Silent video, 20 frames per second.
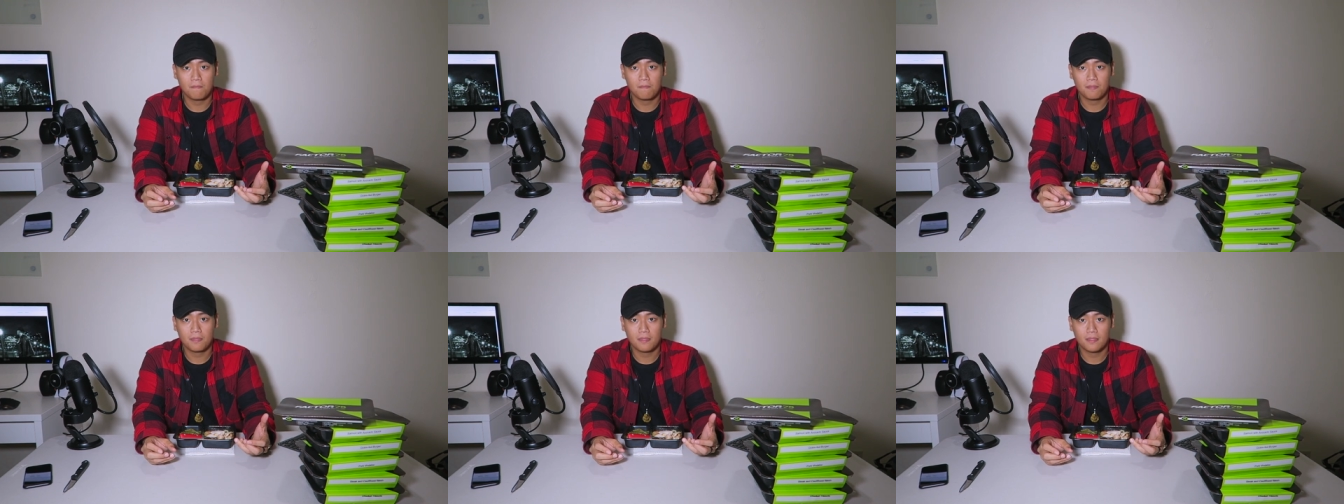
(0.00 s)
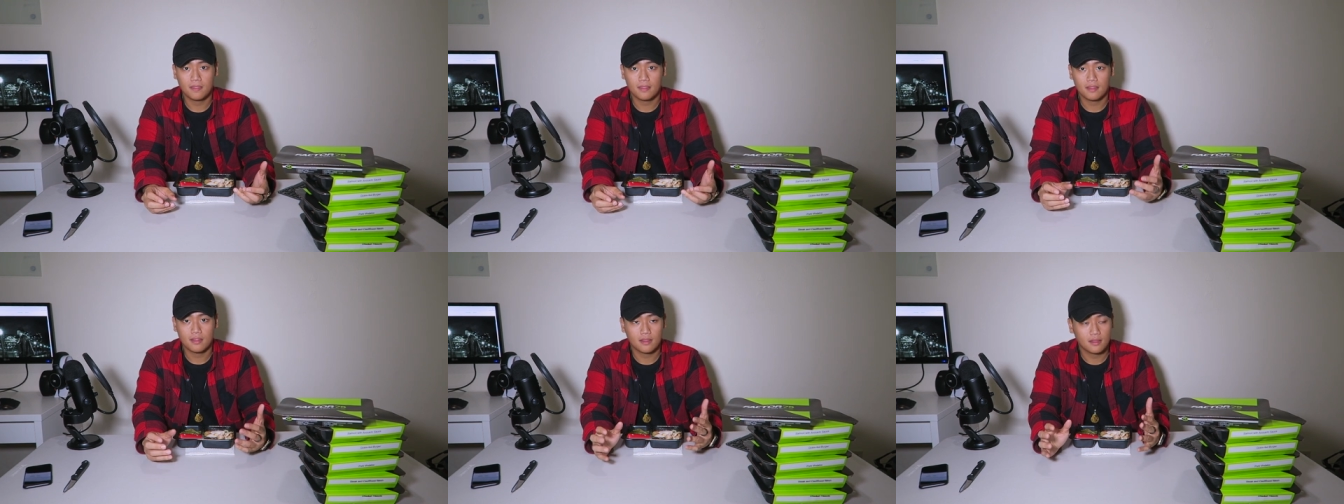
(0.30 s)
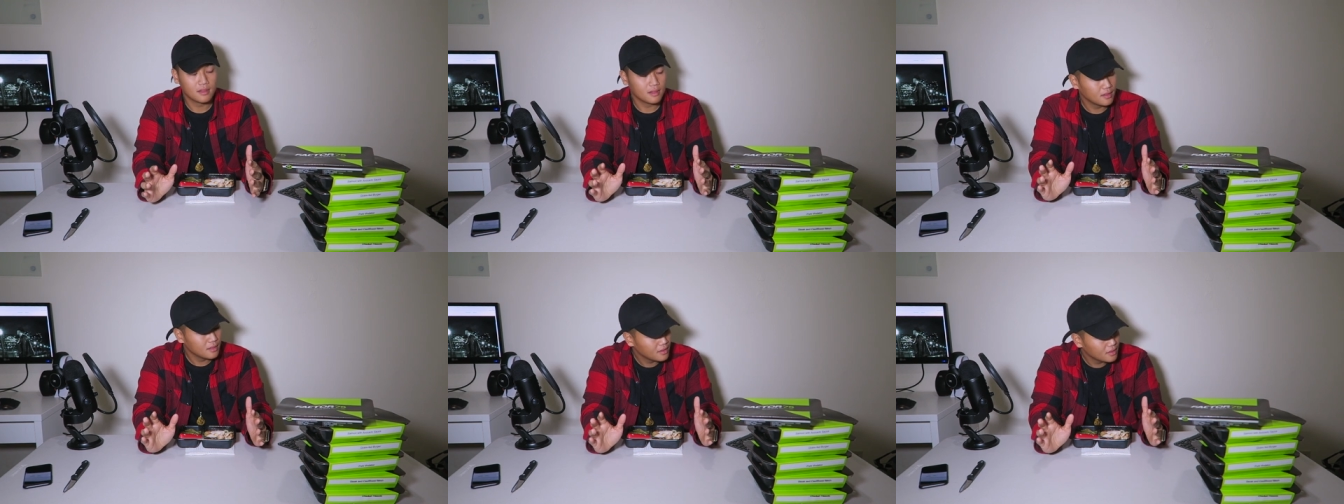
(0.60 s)

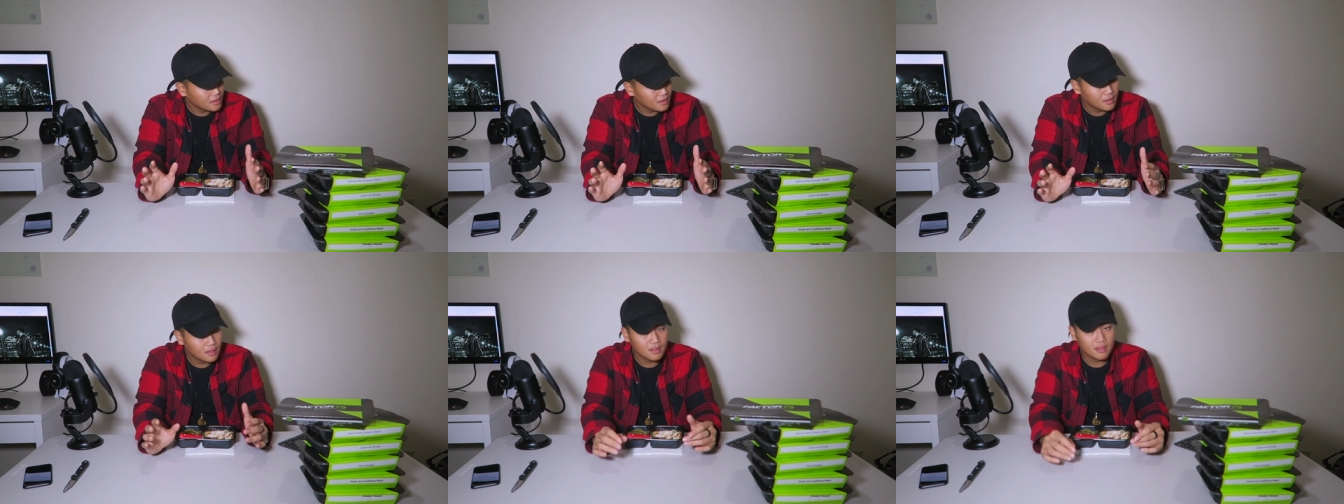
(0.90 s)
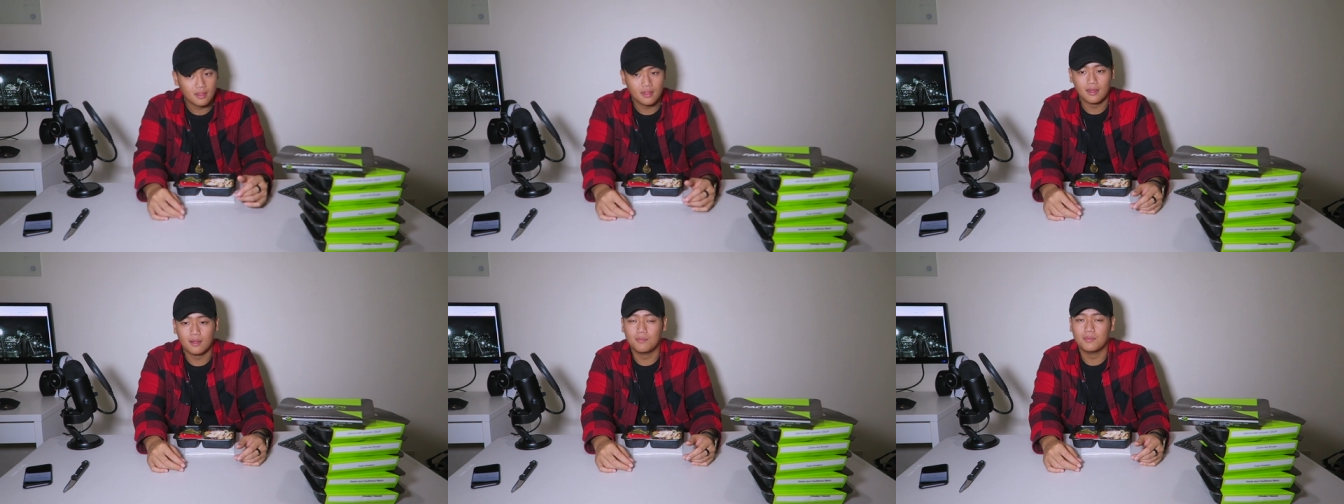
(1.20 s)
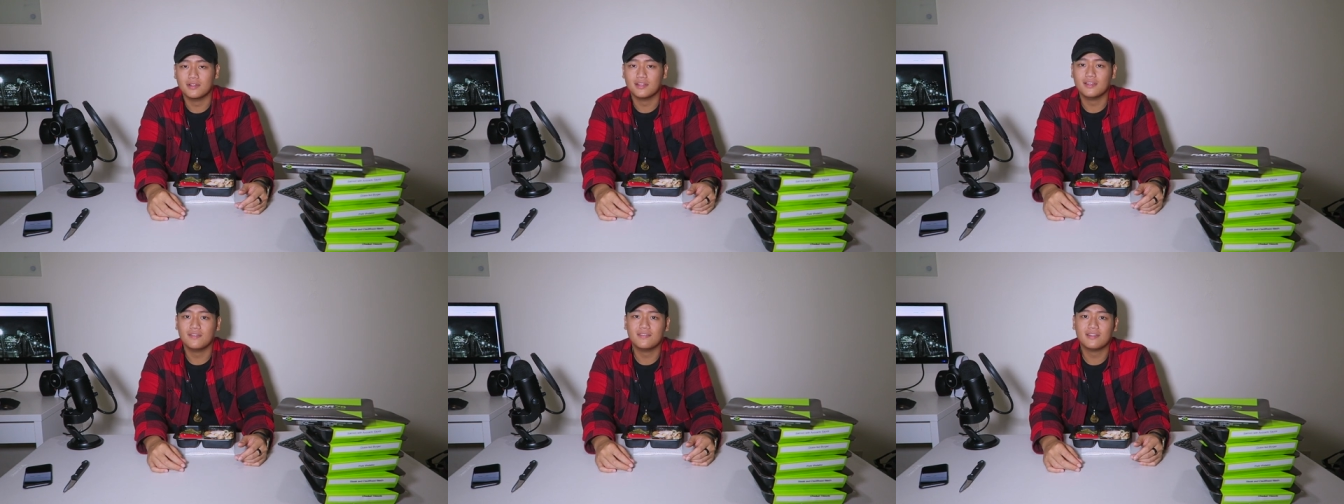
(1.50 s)
I'm
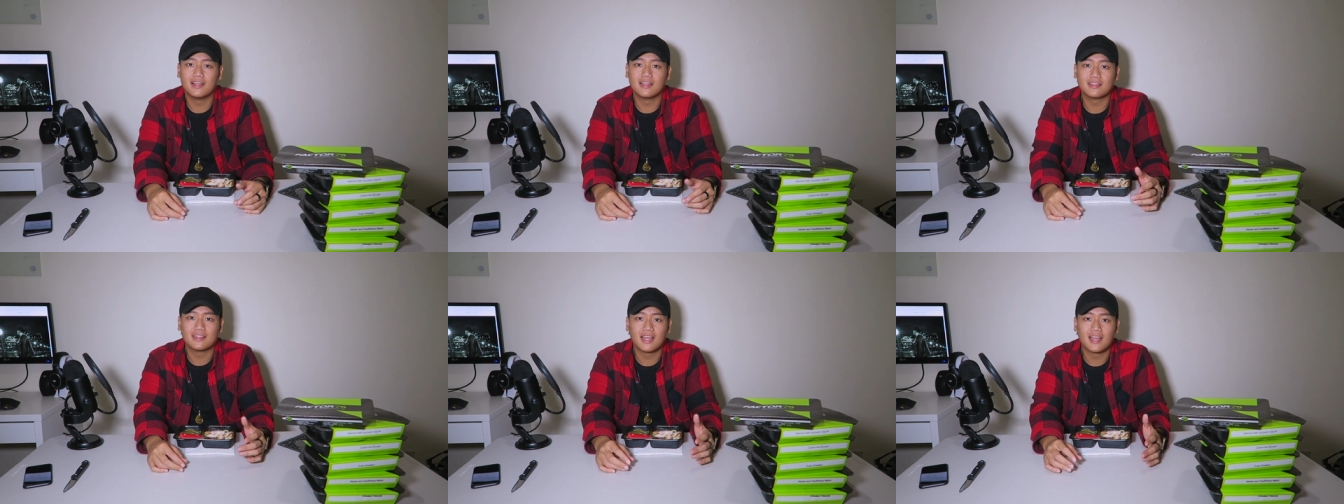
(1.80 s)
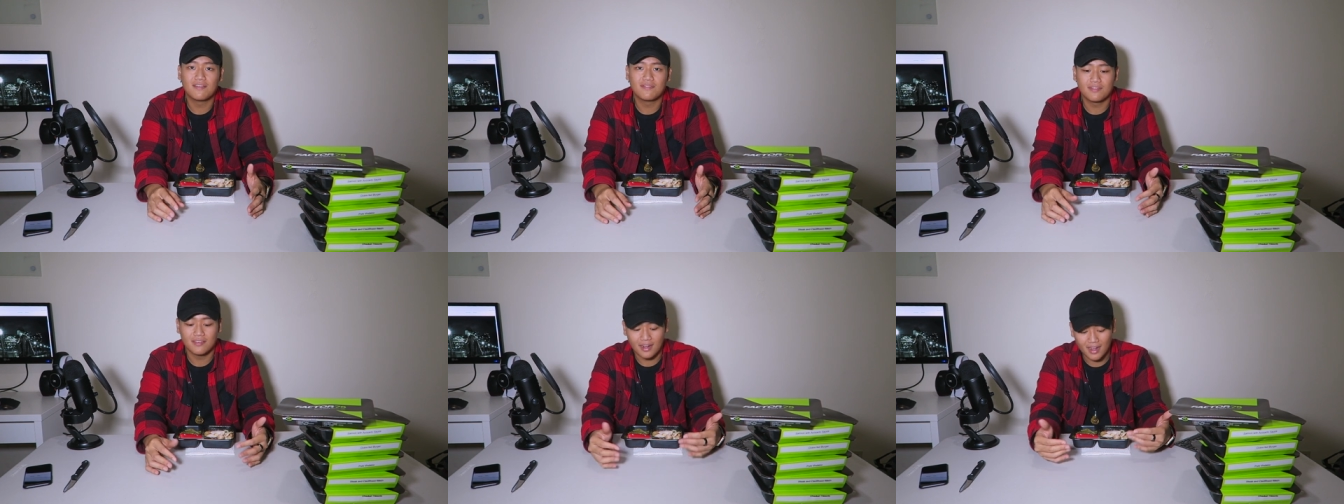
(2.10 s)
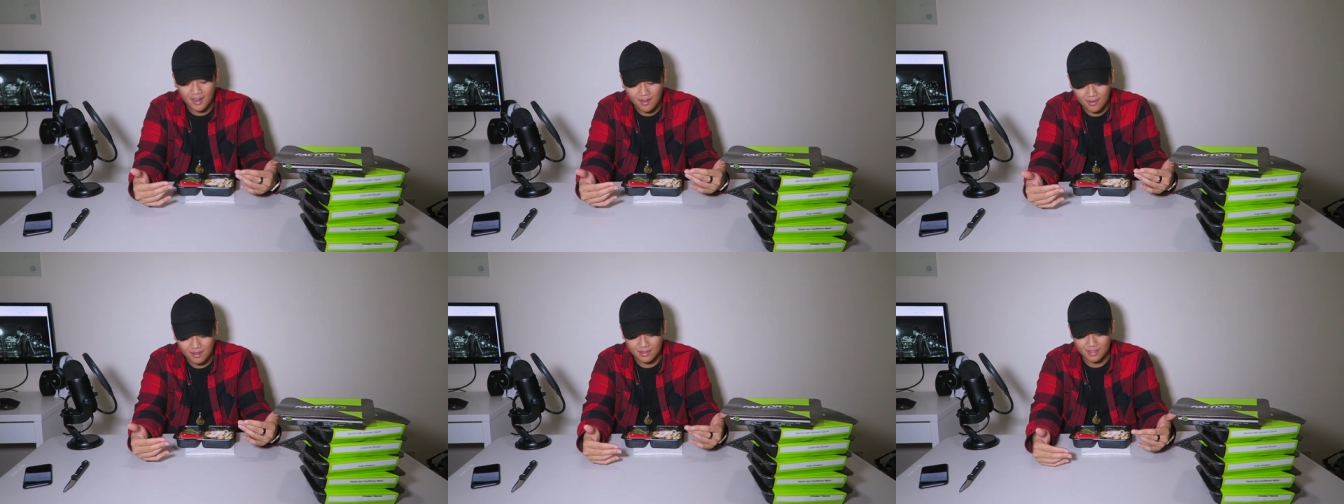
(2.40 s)
gonna leave it at that for
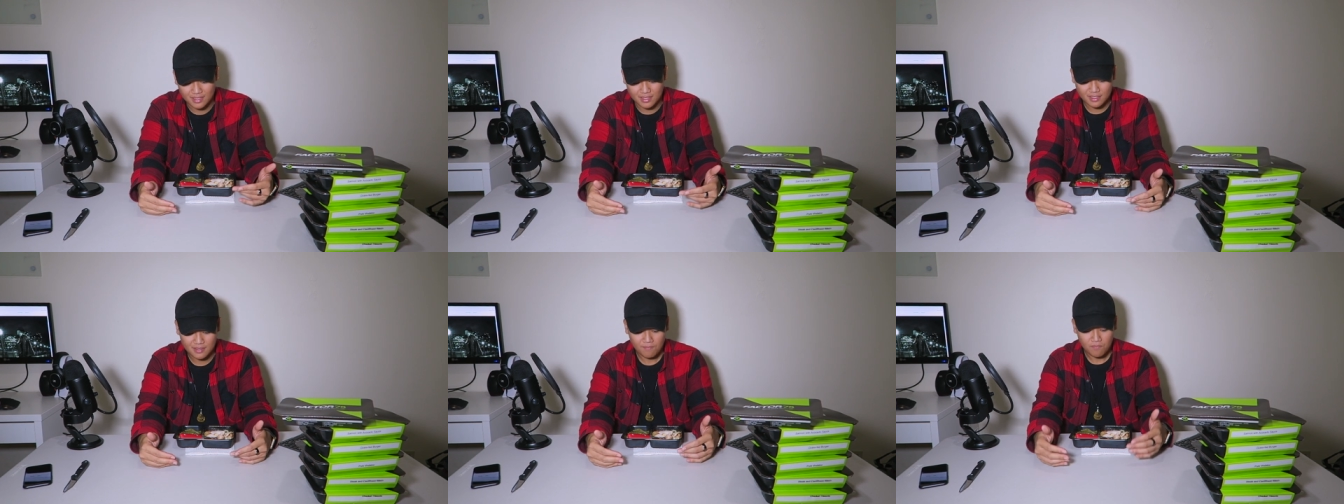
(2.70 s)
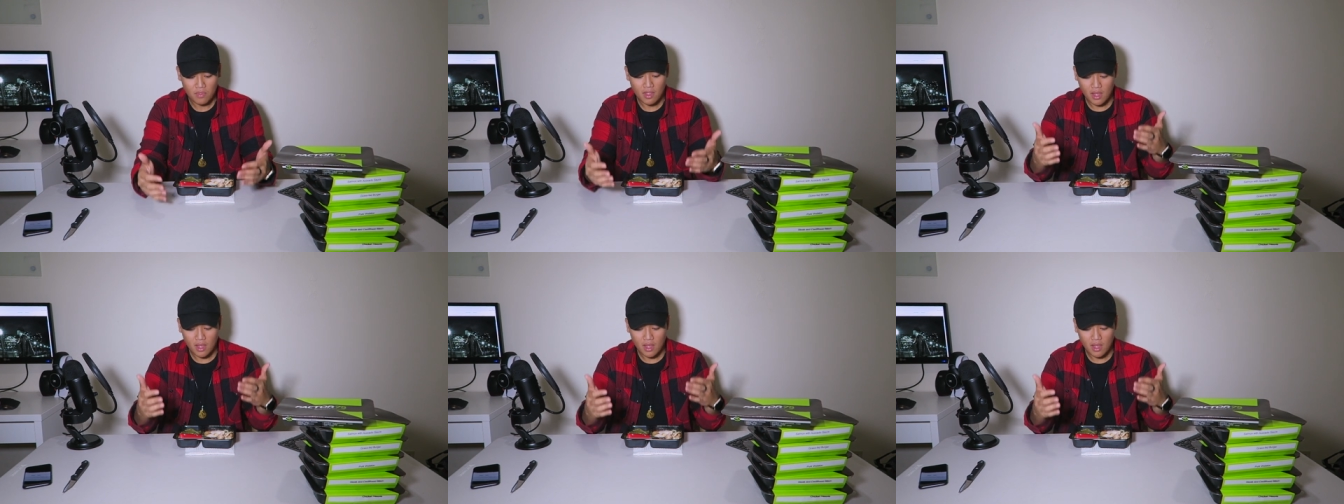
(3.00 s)
now on this.